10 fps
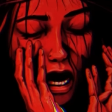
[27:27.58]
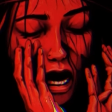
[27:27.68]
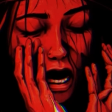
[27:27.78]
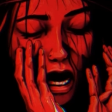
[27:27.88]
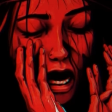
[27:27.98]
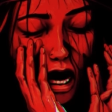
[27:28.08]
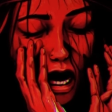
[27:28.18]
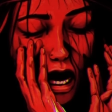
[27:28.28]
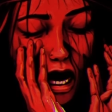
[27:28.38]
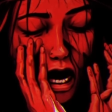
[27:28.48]
dark
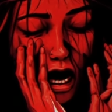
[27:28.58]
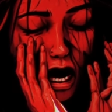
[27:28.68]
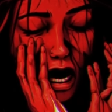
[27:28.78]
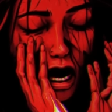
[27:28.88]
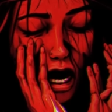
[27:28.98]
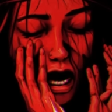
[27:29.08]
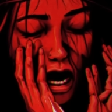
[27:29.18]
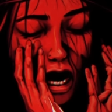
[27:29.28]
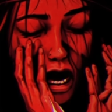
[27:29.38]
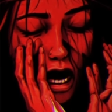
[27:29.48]
lines,
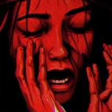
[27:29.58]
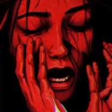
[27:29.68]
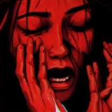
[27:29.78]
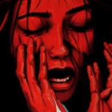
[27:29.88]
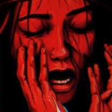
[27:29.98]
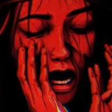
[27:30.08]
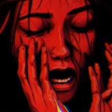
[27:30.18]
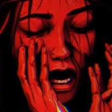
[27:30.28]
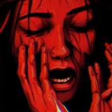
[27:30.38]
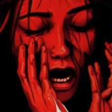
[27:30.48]
making
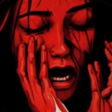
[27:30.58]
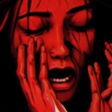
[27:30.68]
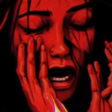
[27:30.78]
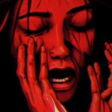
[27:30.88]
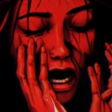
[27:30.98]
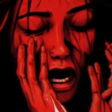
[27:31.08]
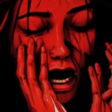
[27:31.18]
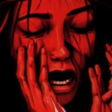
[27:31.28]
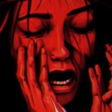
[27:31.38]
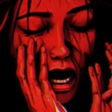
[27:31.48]
it look like tightly
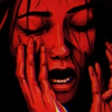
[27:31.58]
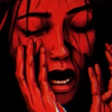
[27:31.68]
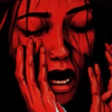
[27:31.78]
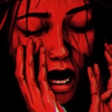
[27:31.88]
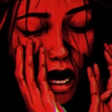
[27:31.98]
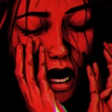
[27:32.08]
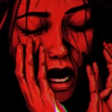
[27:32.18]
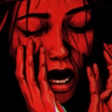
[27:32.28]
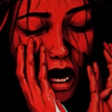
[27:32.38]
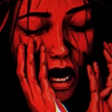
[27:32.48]
stretched skin
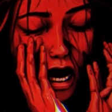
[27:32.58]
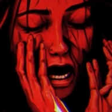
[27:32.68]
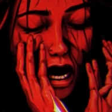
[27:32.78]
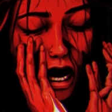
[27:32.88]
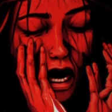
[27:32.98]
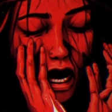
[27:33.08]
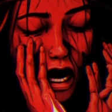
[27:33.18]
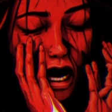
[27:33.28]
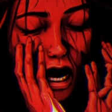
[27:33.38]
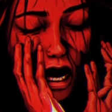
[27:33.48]

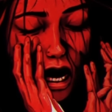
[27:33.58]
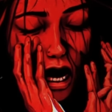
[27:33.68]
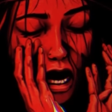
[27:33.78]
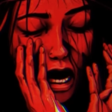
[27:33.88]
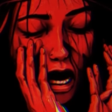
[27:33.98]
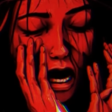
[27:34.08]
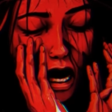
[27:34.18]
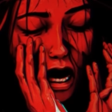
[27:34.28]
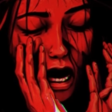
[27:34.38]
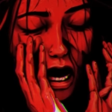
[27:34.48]
full of varicose
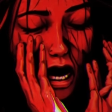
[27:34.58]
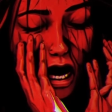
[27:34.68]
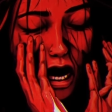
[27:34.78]
veins.